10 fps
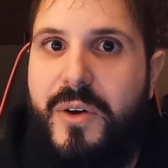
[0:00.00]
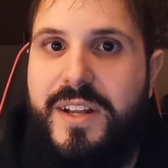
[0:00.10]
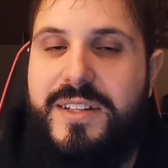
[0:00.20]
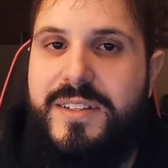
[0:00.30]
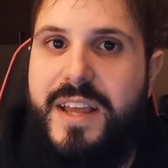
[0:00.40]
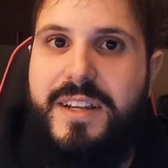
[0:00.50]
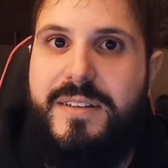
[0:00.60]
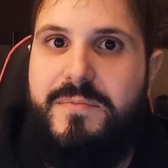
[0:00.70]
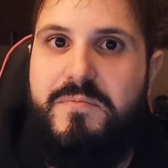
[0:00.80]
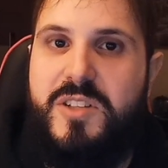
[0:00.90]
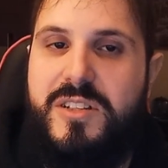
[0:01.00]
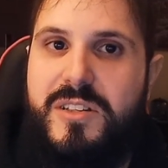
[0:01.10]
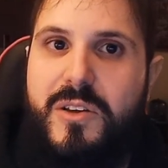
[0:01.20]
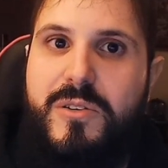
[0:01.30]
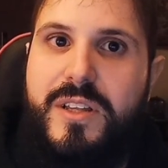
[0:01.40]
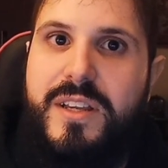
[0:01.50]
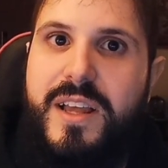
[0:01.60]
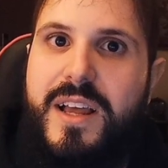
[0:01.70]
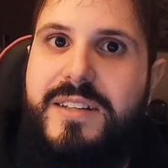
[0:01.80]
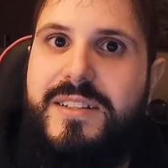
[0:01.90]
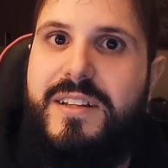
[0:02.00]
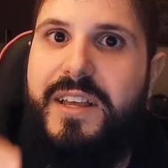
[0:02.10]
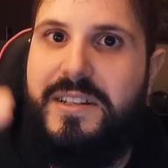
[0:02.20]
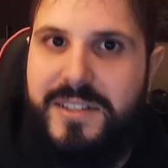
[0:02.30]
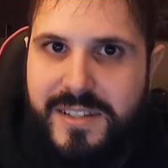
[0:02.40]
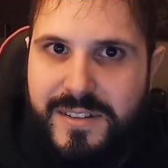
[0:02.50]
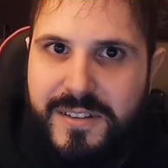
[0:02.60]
and it just slowly escalates